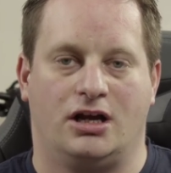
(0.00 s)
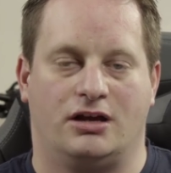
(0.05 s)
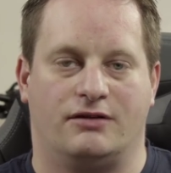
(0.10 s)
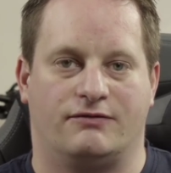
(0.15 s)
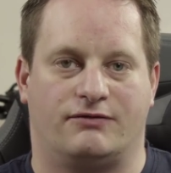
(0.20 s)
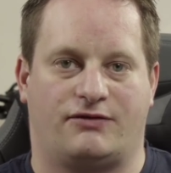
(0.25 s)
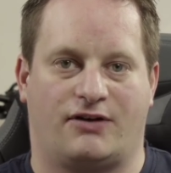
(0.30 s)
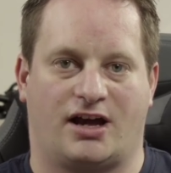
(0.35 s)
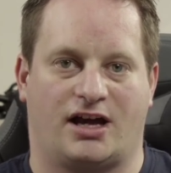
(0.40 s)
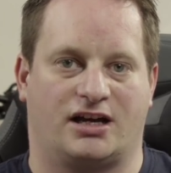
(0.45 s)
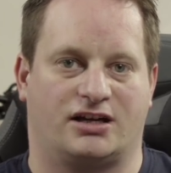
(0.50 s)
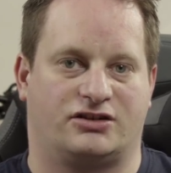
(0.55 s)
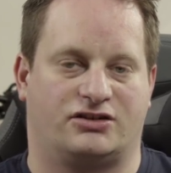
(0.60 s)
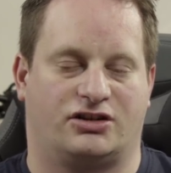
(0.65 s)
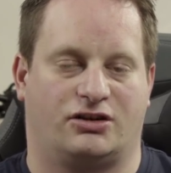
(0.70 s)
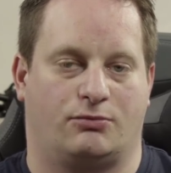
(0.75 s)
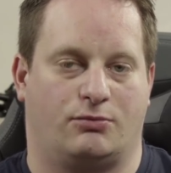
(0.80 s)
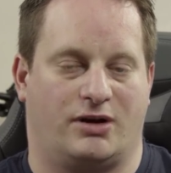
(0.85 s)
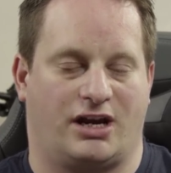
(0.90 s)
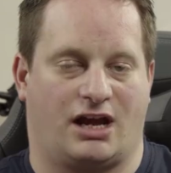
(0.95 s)
In
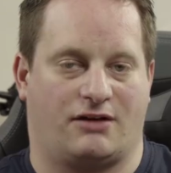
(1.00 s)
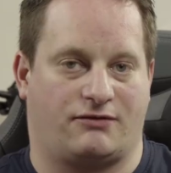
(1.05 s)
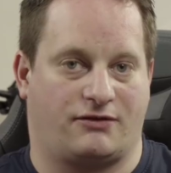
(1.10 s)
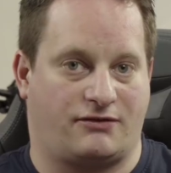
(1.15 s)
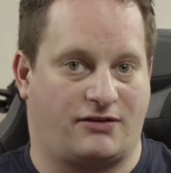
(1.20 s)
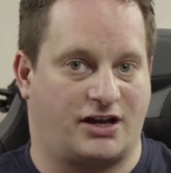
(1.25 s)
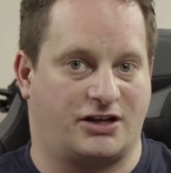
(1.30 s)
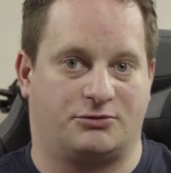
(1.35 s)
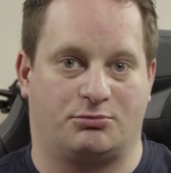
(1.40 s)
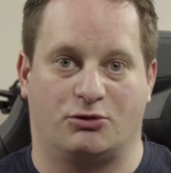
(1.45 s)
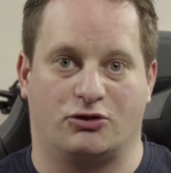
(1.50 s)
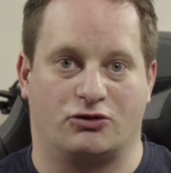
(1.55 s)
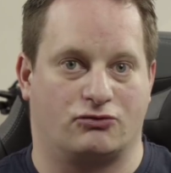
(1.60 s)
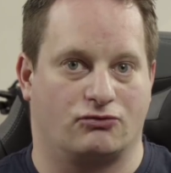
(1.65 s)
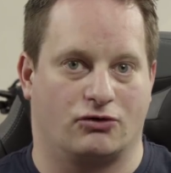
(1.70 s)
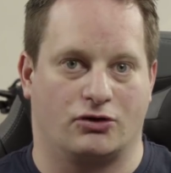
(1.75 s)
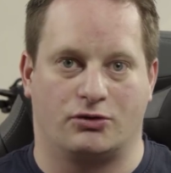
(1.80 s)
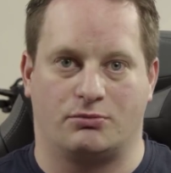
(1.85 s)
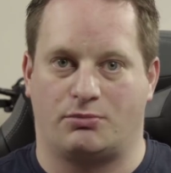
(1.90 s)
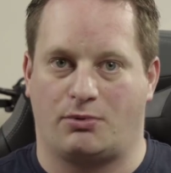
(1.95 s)
fact, we have a Facebook
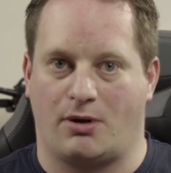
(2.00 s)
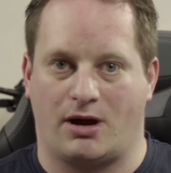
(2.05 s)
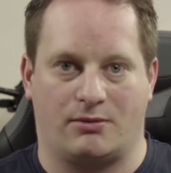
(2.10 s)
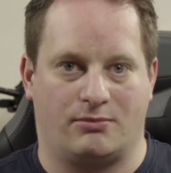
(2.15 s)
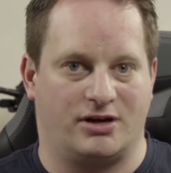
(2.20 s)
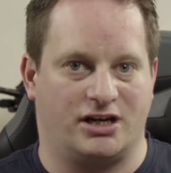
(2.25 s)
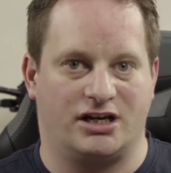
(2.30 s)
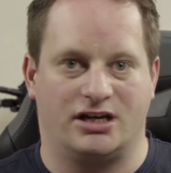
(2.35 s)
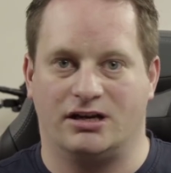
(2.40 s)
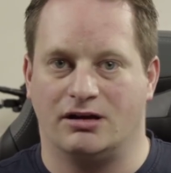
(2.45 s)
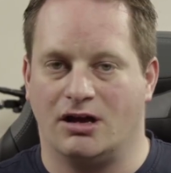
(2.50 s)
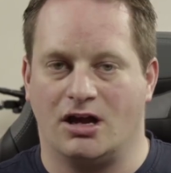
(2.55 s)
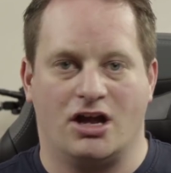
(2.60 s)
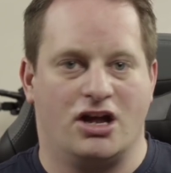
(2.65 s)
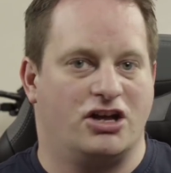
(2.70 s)
group where we